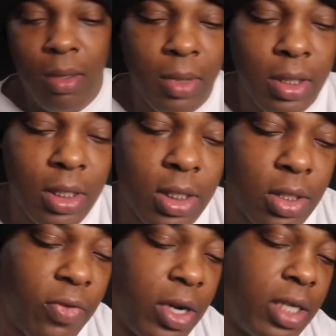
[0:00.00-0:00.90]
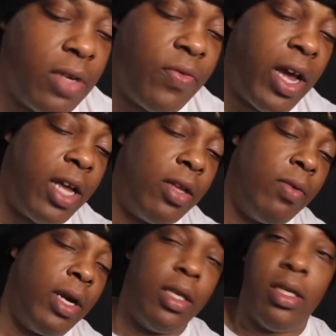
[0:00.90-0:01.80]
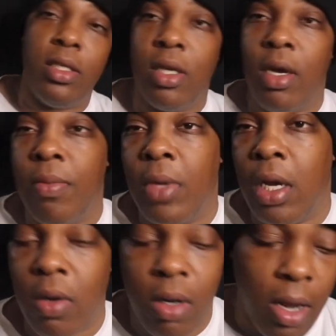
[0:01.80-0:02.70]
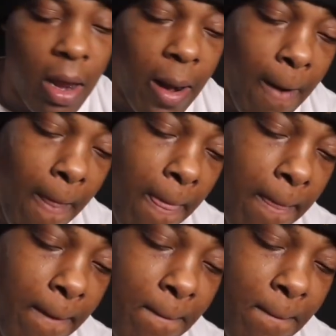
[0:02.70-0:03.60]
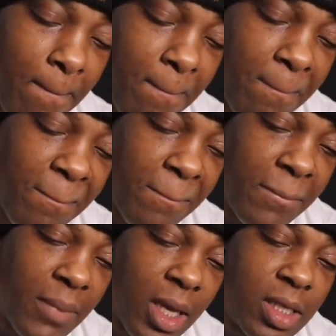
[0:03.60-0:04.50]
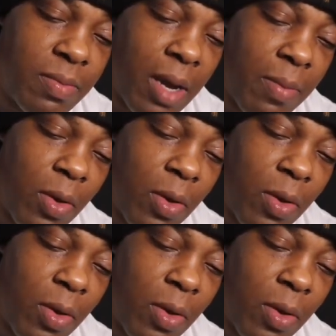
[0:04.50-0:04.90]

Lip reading: But this is crazy. If I had to rate this, y'all, I'm not going to lie. This might